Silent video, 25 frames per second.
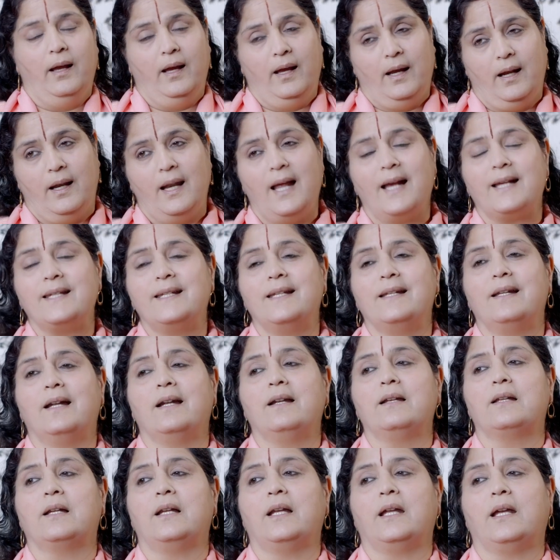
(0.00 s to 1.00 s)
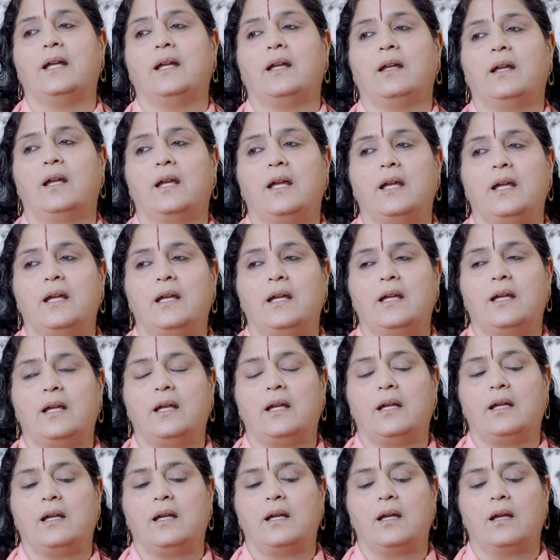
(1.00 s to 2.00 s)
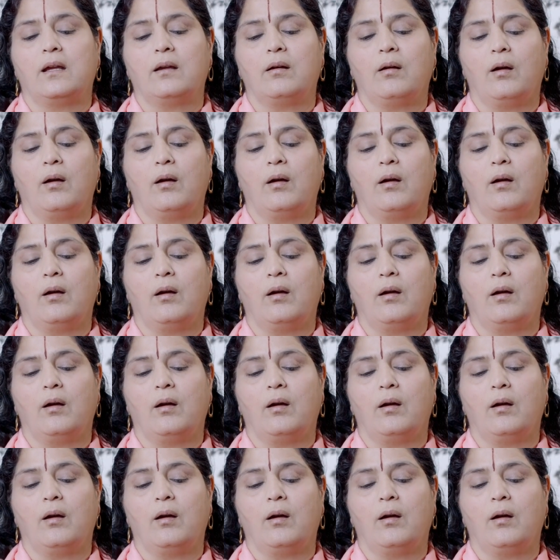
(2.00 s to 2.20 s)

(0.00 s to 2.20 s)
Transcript: And accidentally he